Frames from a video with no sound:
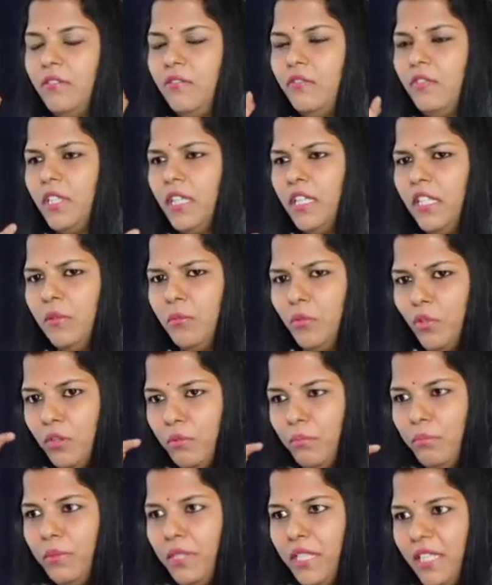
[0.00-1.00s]
Forget about
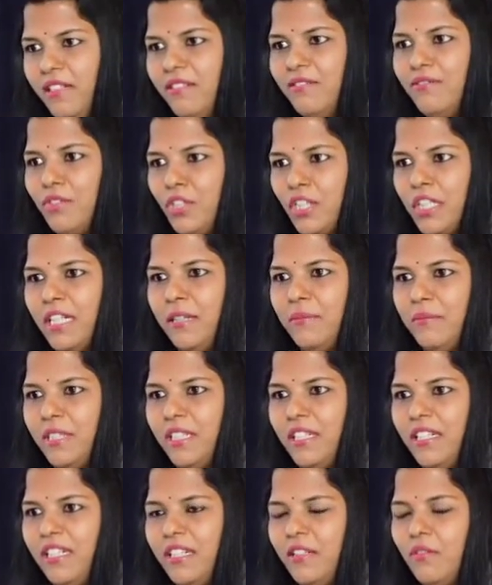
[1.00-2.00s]
me, what I am
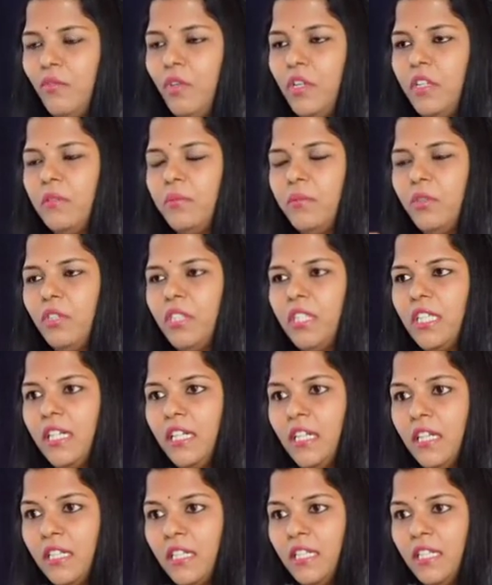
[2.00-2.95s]
telling. What about our